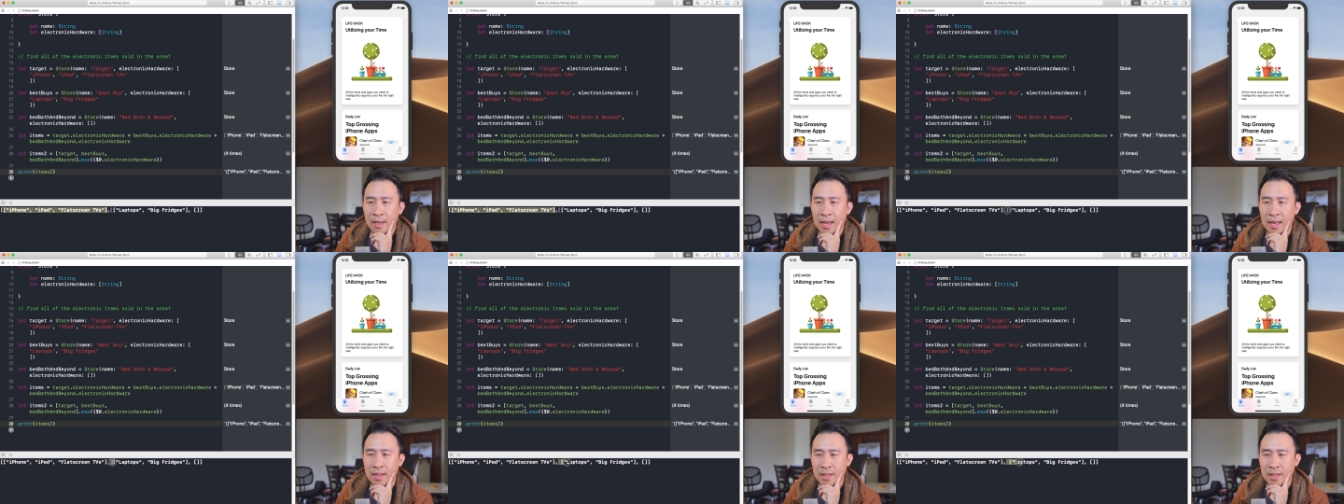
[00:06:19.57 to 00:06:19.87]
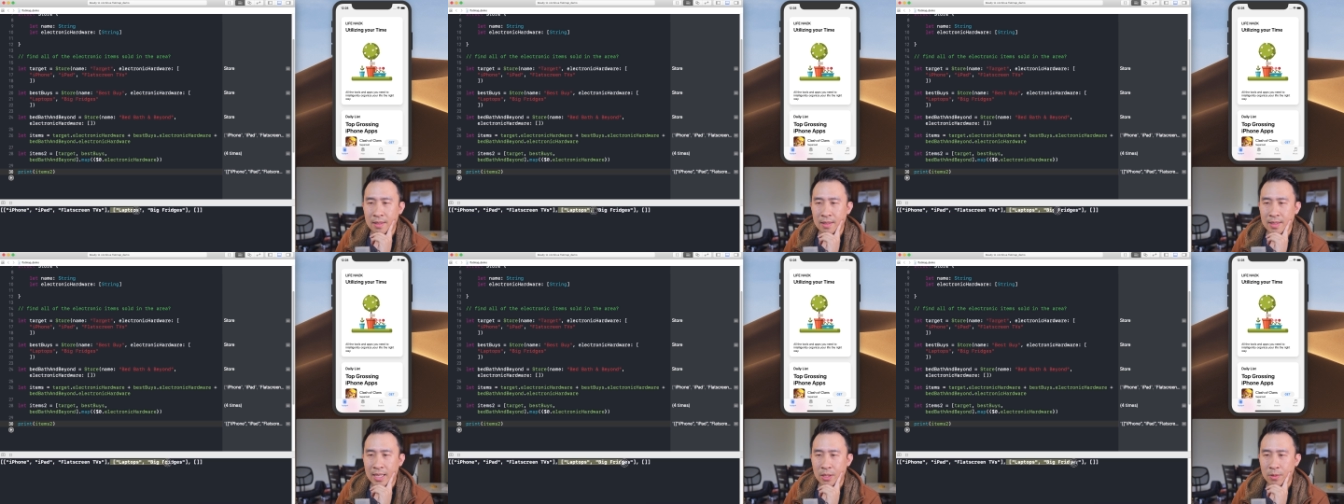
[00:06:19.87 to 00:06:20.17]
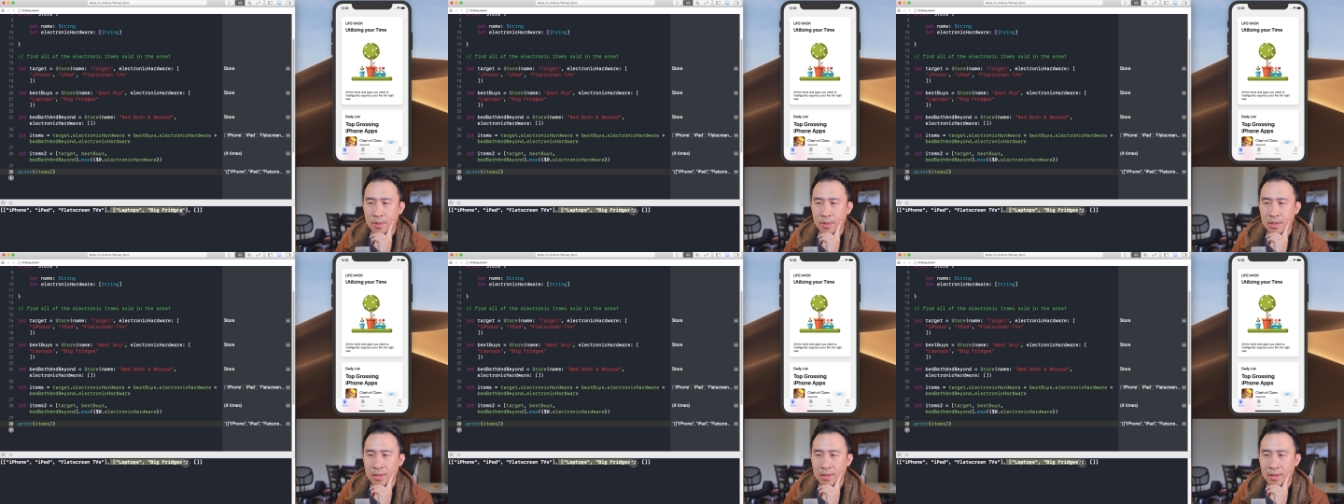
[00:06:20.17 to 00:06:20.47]
and then the
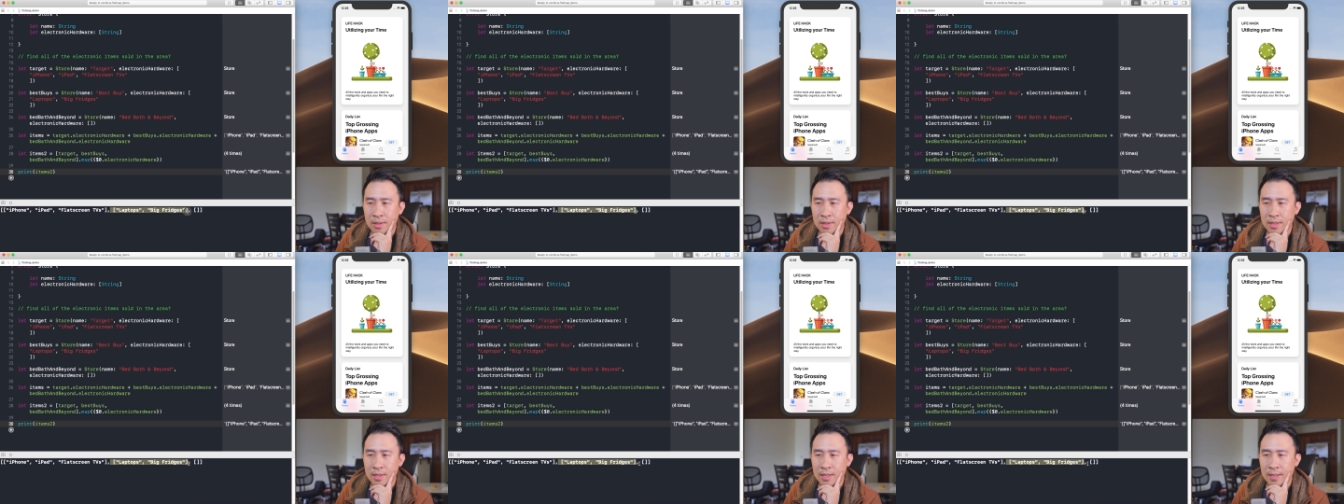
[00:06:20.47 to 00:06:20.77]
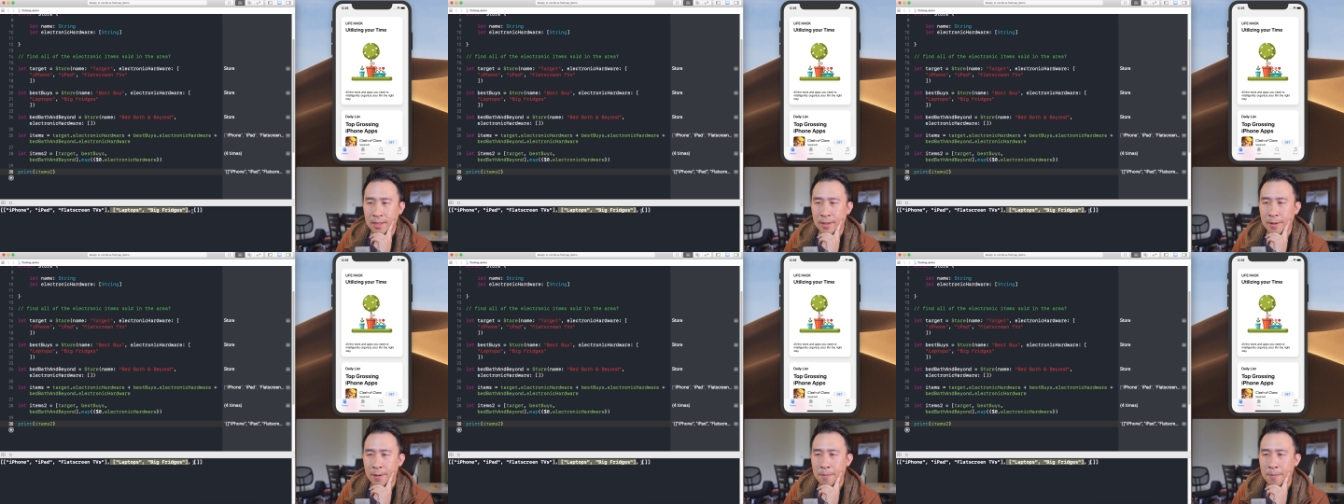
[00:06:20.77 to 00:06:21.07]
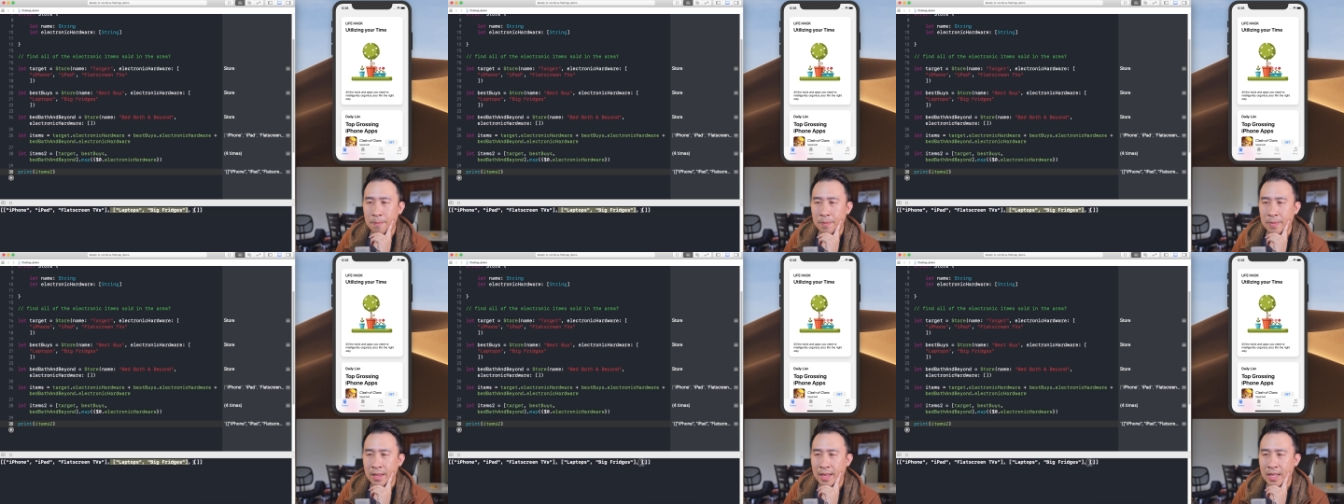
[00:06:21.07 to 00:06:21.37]
second one starts
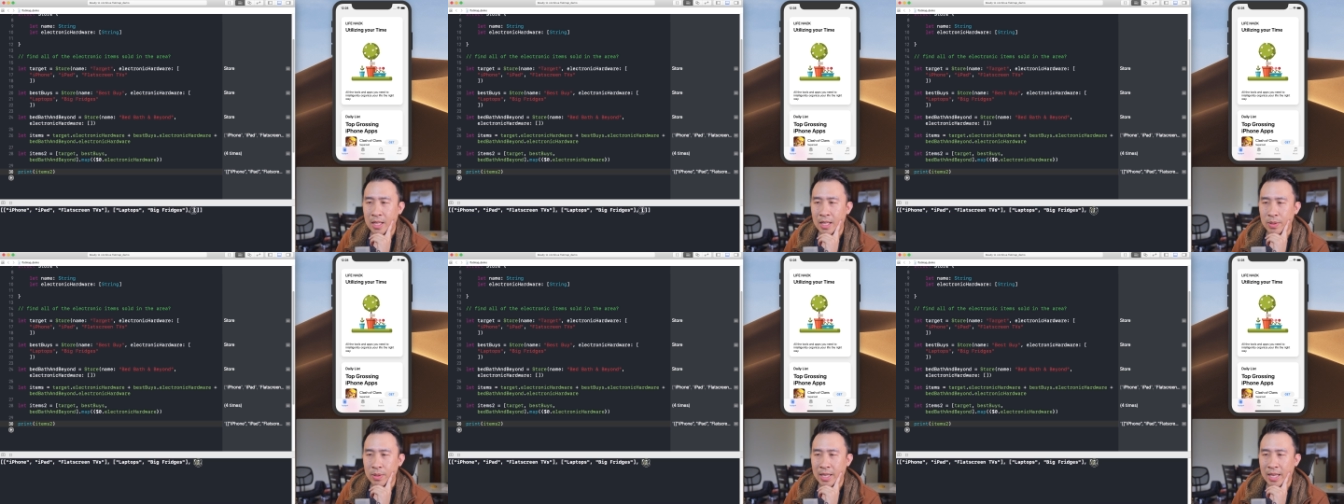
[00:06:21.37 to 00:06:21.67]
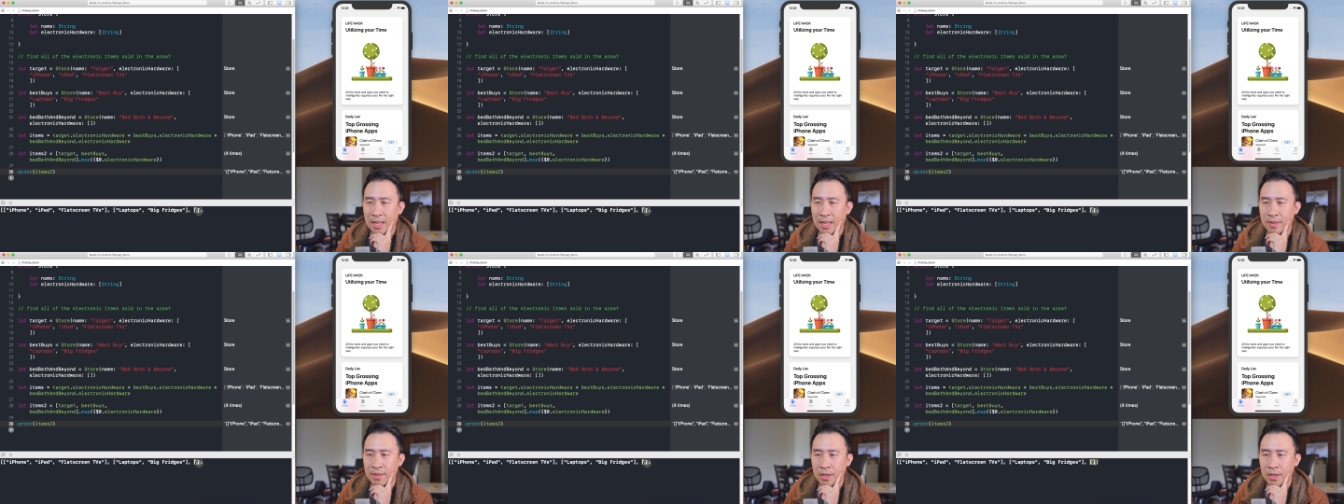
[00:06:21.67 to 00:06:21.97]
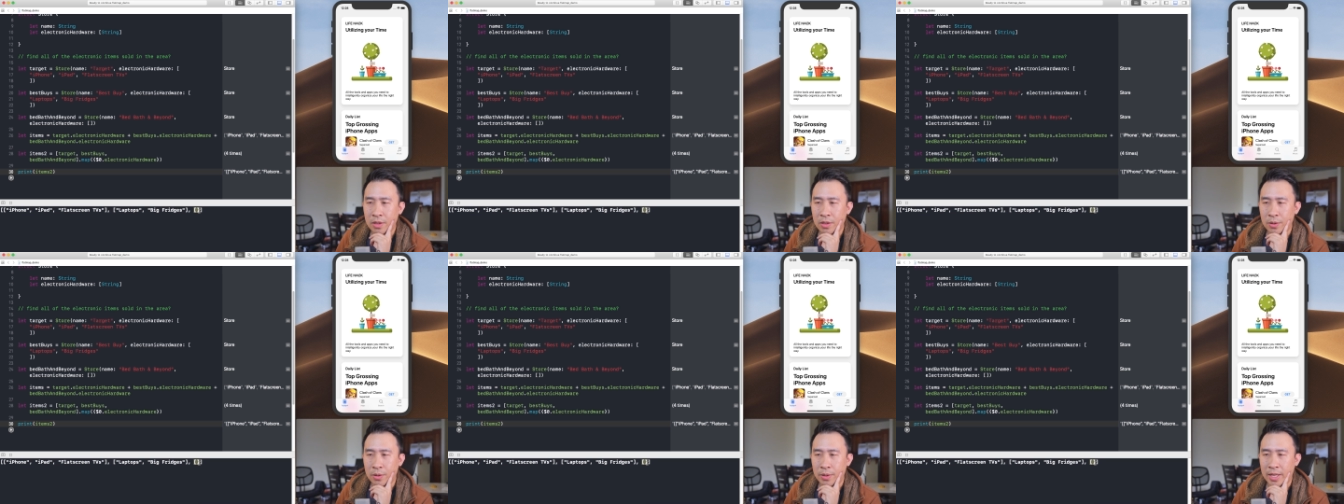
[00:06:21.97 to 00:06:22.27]
here, and then we have
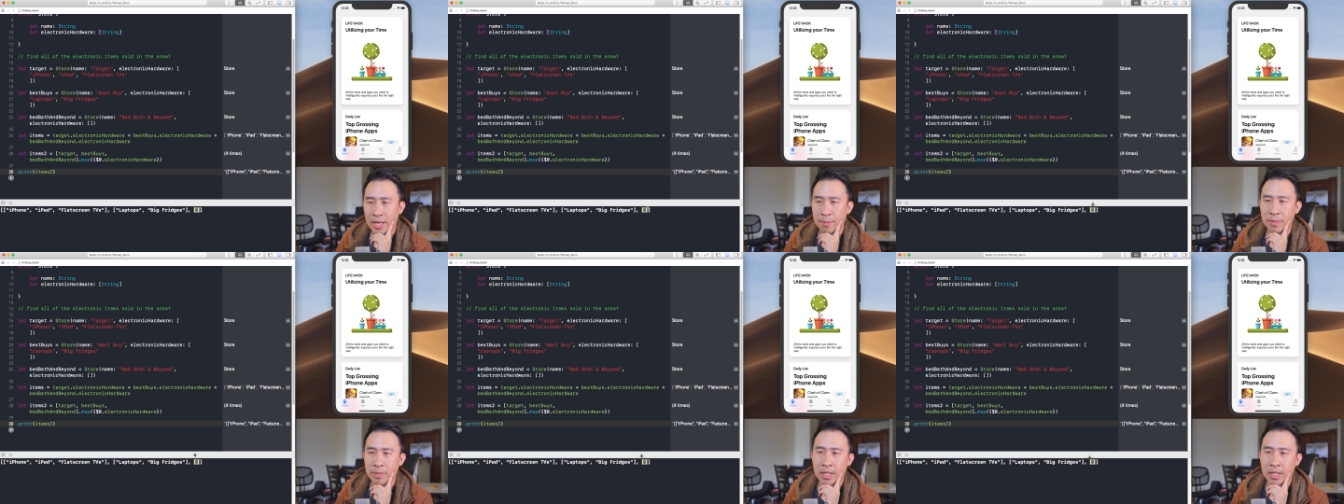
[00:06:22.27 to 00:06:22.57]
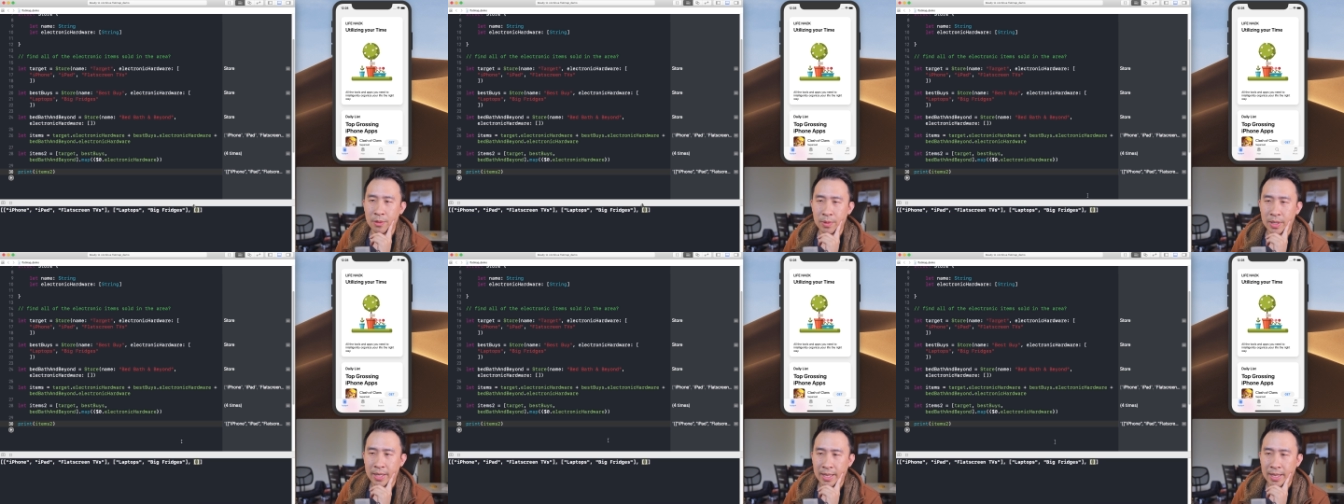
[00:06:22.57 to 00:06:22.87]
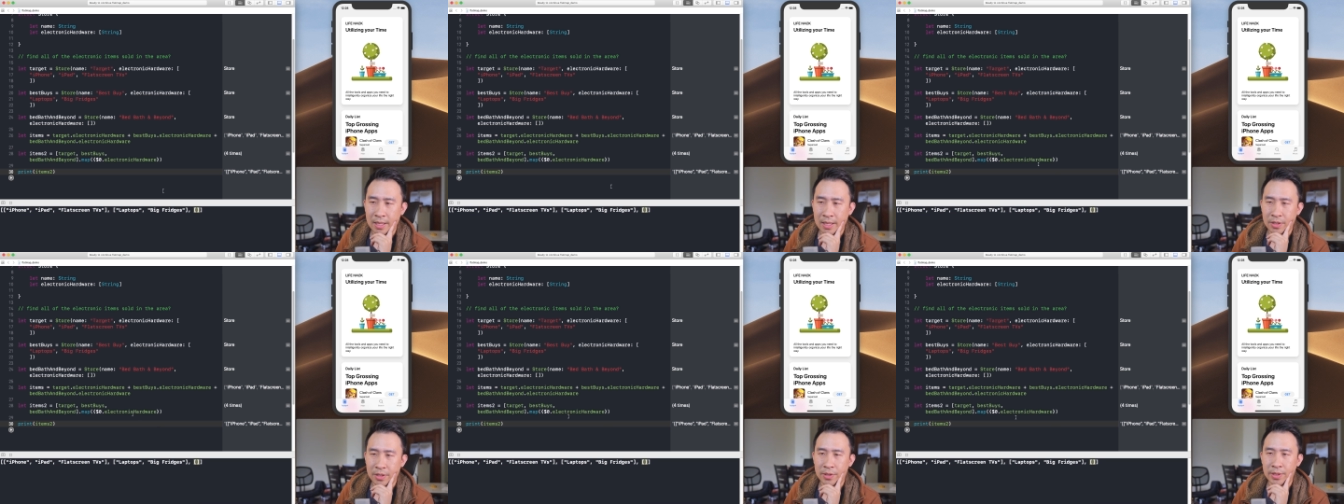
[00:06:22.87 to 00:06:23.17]
the third empty array
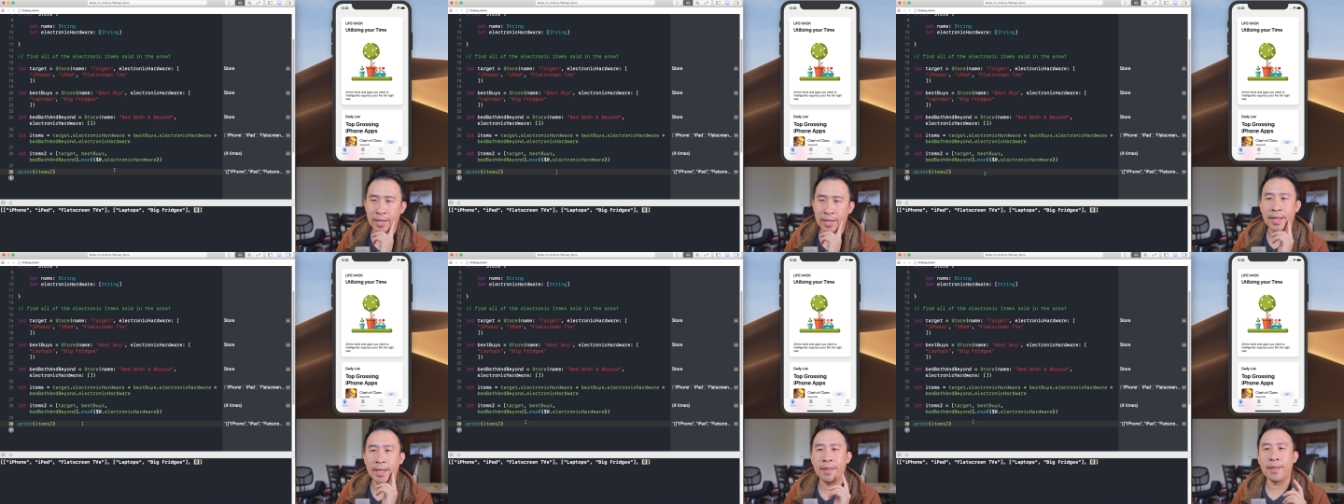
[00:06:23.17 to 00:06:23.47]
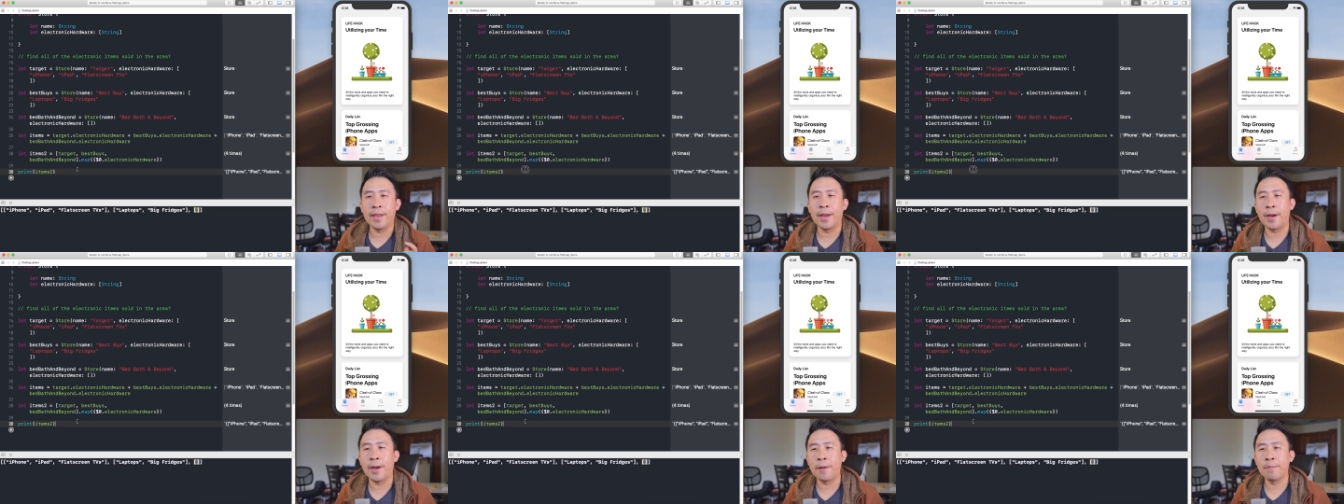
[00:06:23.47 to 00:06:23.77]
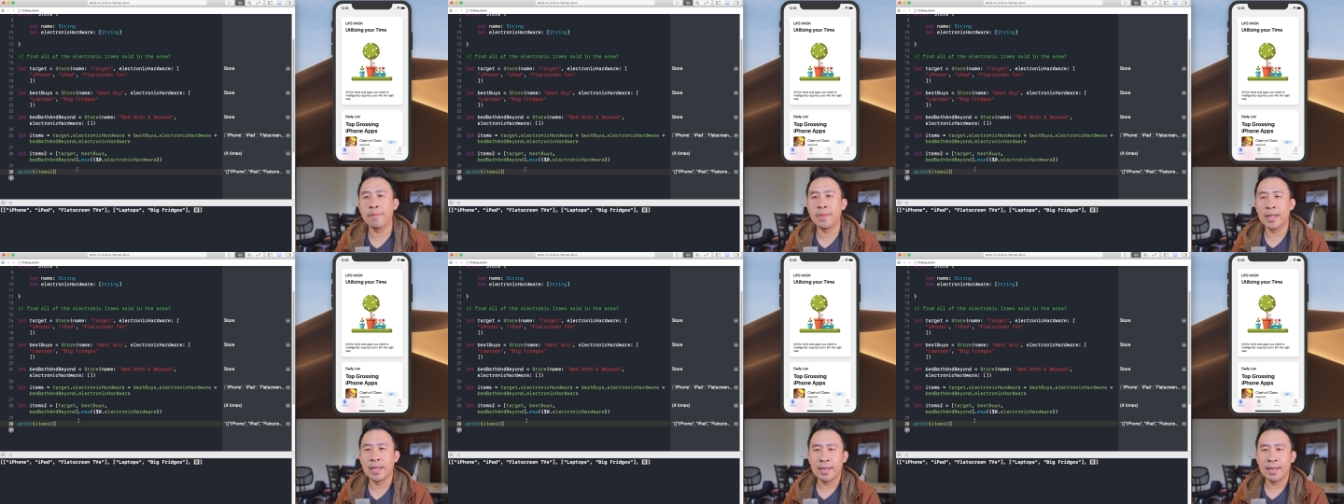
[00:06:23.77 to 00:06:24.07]
at the very end there.